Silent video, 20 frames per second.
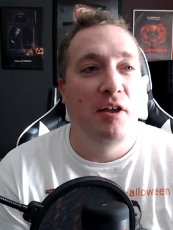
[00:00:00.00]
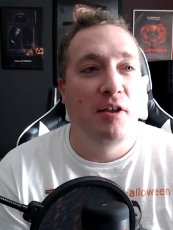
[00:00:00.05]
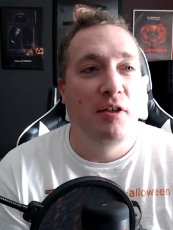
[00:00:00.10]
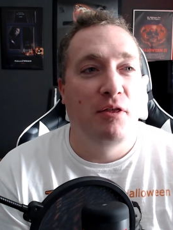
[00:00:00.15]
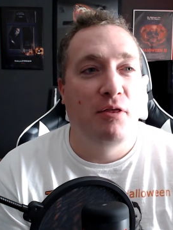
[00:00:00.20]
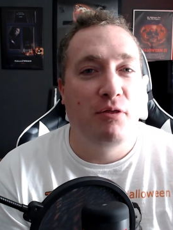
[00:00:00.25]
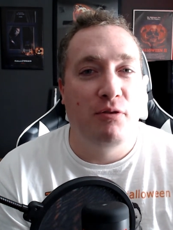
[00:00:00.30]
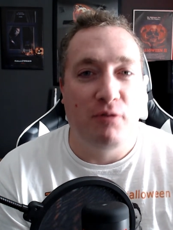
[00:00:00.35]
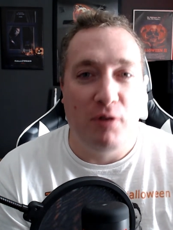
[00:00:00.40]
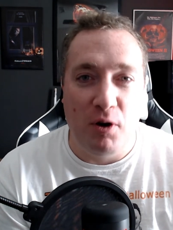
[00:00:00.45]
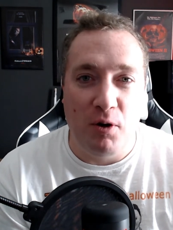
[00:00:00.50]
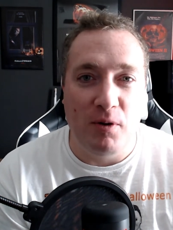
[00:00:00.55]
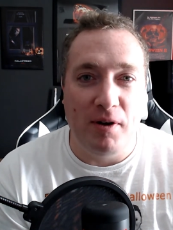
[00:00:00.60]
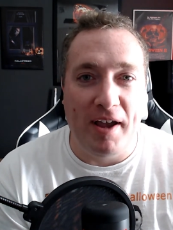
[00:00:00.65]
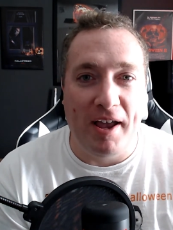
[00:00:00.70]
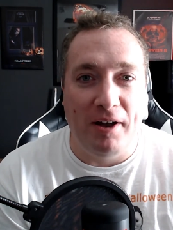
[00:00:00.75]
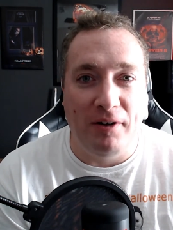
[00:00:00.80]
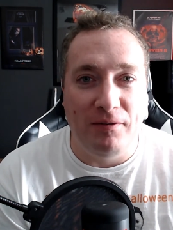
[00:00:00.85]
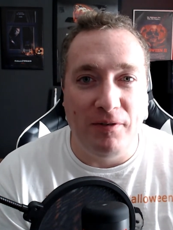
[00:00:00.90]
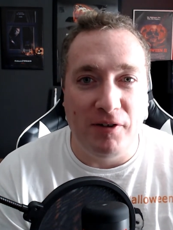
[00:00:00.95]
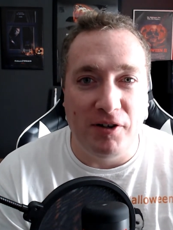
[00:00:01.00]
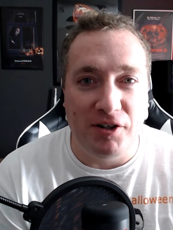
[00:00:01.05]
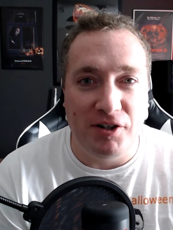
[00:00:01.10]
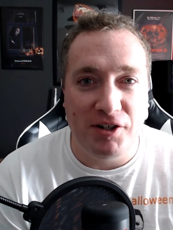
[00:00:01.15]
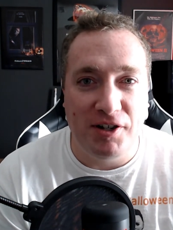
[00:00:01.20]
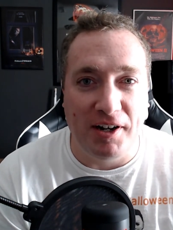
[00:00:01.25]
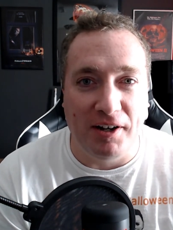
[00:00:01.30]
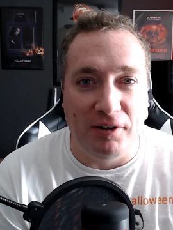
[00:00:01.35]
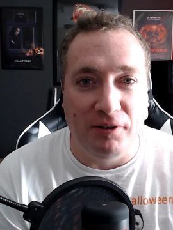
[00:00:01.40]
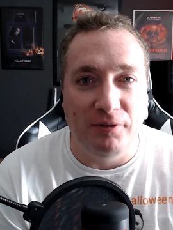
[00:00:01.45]
throw an elf in a
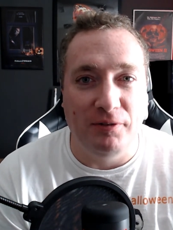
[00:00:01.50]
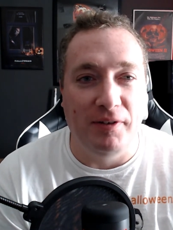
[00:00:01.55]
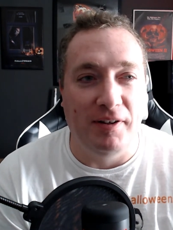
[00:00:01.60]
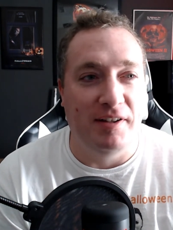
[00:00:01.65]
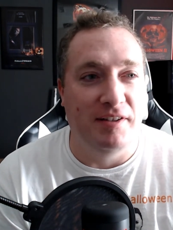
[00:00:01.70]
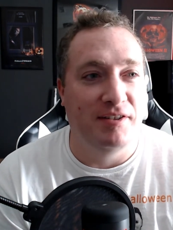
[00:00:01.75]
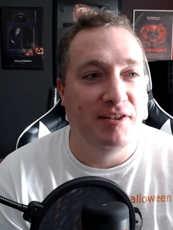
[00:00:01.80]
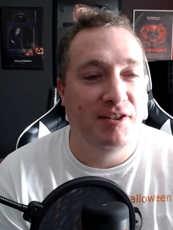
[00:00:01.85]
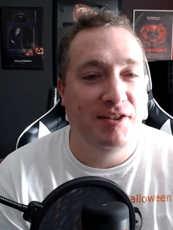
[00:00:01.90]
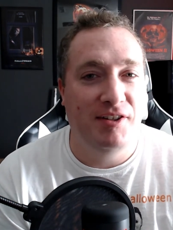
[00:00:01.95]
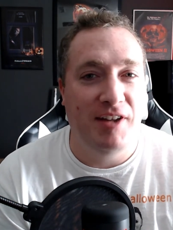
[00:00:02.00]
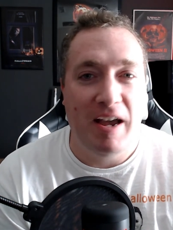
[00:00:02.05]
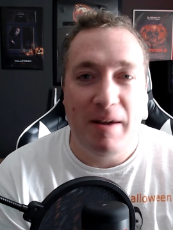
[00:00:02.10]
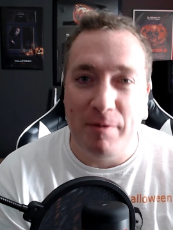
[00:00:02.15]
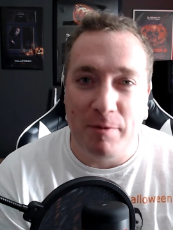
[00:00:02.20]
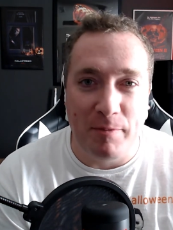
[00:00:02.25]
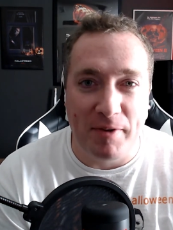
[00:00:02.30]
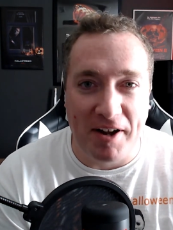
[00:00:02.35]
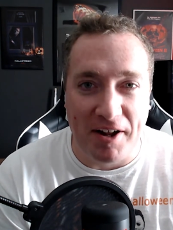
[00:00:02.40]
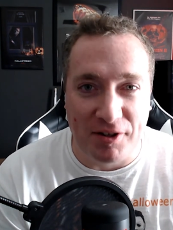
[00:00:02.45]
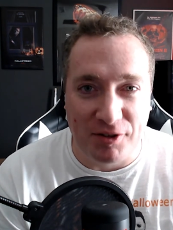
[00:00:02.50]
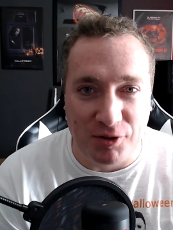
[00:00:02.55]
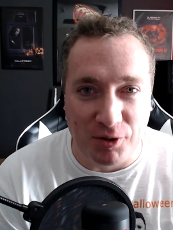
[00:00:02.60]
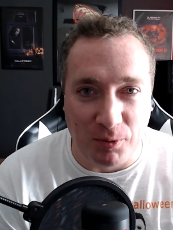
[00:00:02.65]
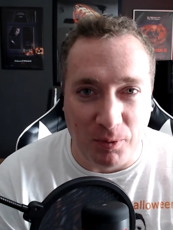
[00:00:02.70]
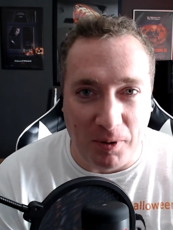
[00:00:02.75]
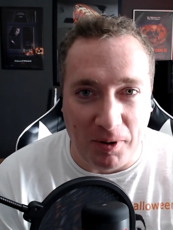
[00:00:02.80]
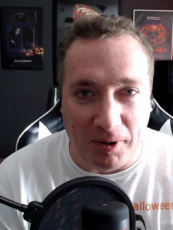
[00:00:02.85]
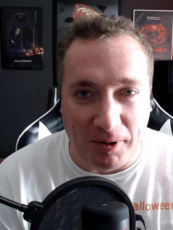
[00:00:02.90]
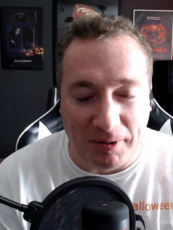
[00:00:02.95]
shelf and stab him against the
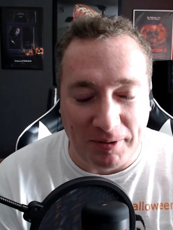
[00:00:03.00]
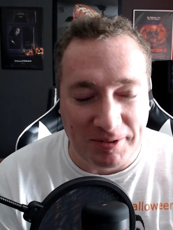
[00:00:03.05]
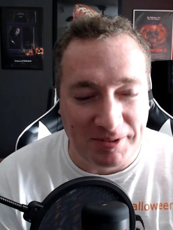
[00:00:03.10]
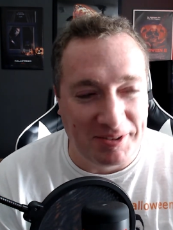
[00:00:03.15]
wall.